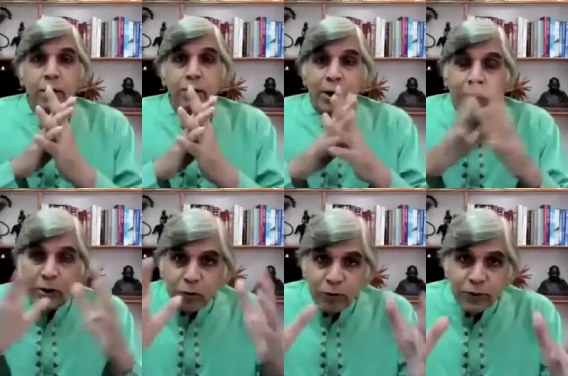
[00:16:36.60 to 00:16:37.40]

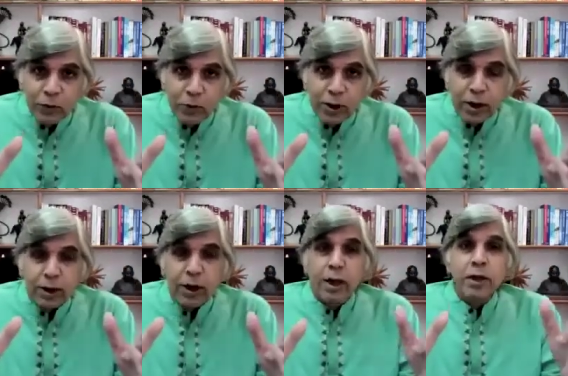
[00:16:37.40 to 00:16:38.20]
Because of his
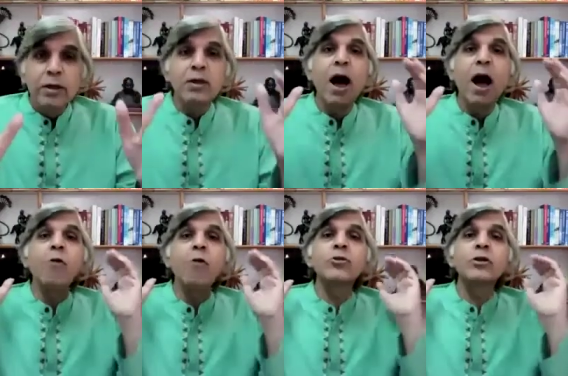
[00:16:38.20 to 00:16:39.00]
work,
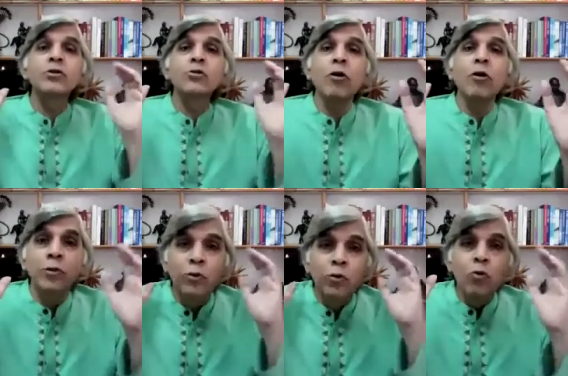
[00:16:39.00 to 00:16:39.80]
thousands of
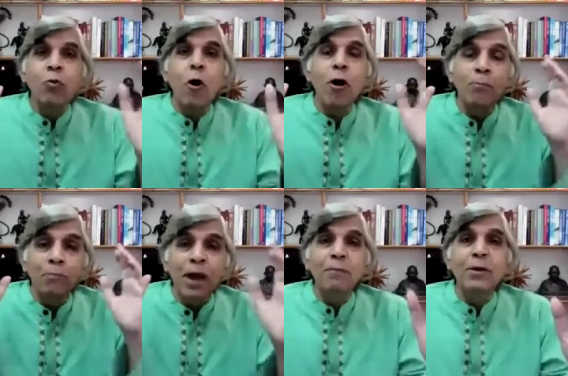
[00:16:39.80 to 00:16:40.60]
newborn
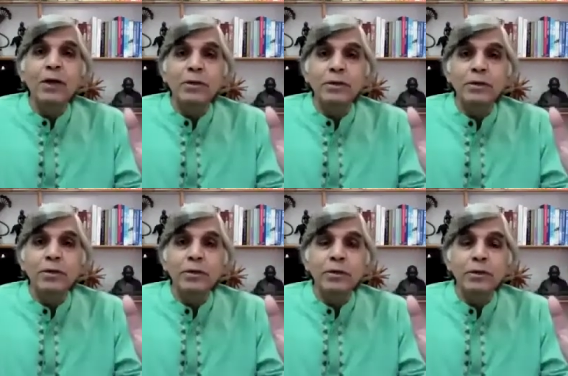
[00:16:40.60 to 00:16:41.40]

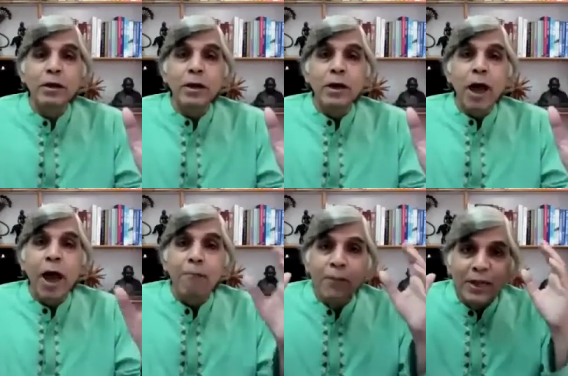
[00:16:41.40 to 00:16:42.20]
babies
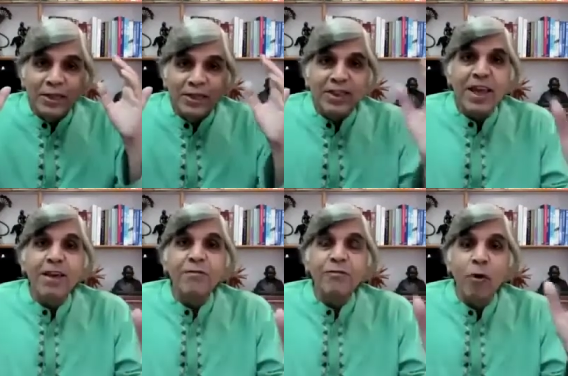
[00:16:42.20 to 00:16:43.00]
have been
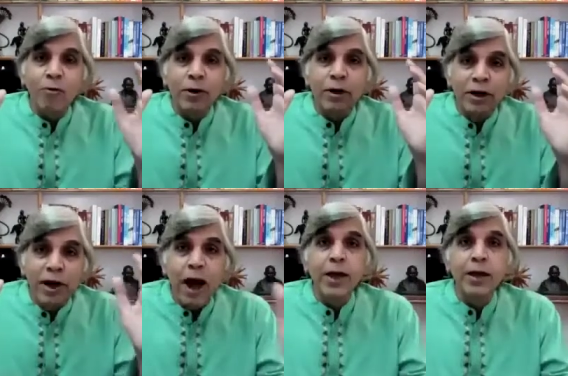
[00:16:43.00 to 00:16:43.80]
saved from
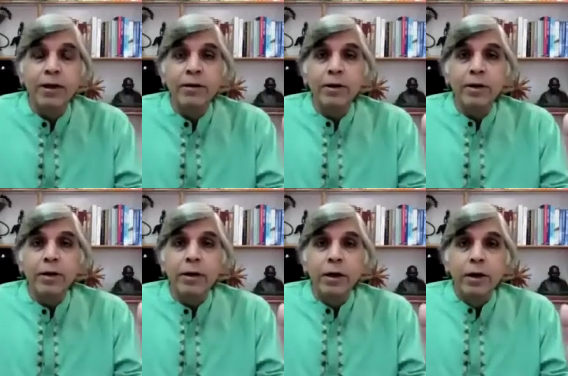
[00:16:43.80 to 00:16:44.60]
dying.
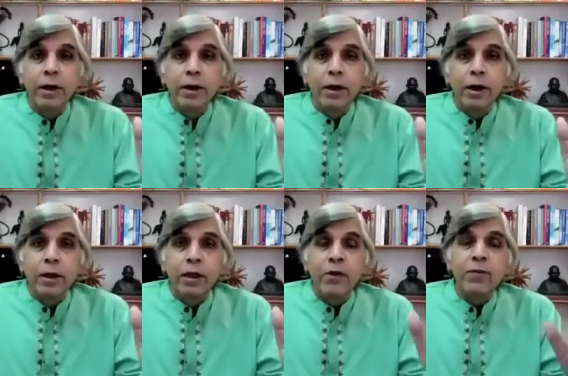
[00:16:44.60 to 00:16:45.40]

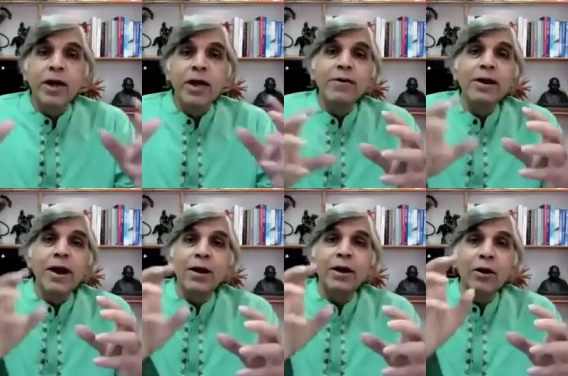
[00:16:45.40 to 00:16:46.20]
They were given
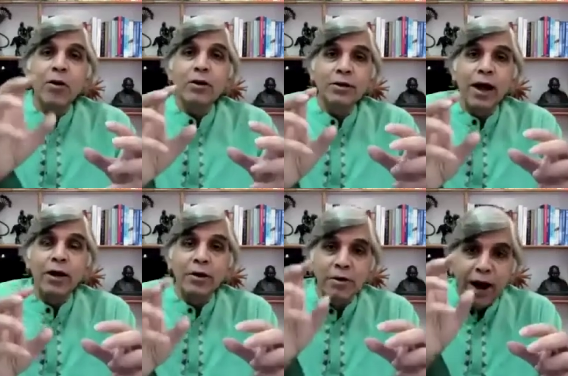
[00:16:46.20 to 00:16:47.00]
nitric
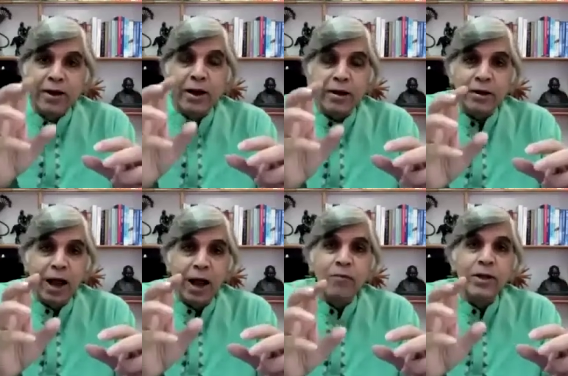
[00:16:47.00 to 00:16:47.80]
oxide right at the
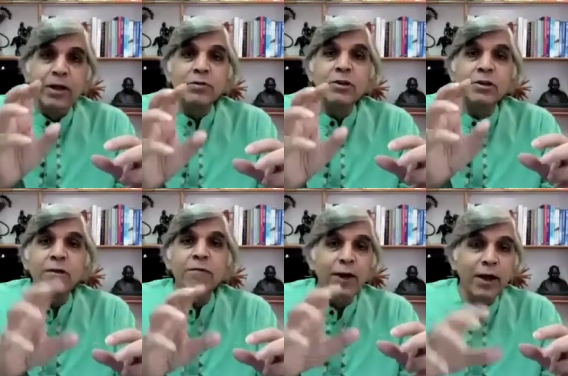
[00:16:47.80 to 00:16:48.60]
time when they were
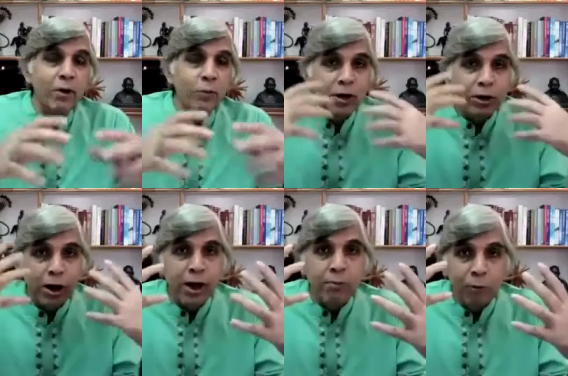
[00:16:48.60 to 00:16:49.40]
suffering and were
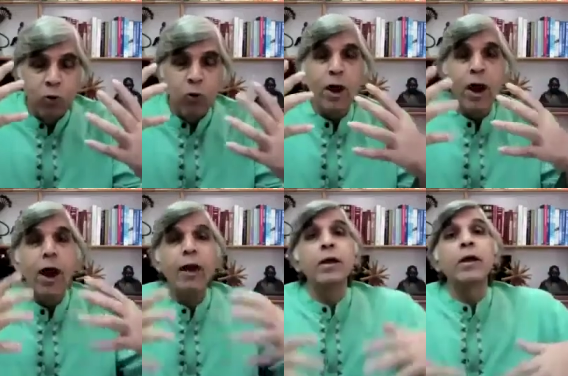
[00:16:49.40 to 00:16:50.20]
turning blue,
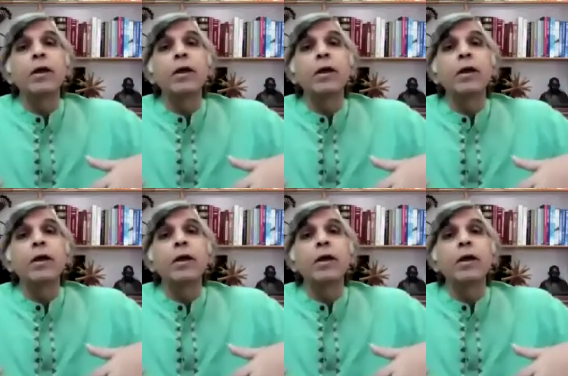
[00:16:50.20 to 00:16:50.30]
and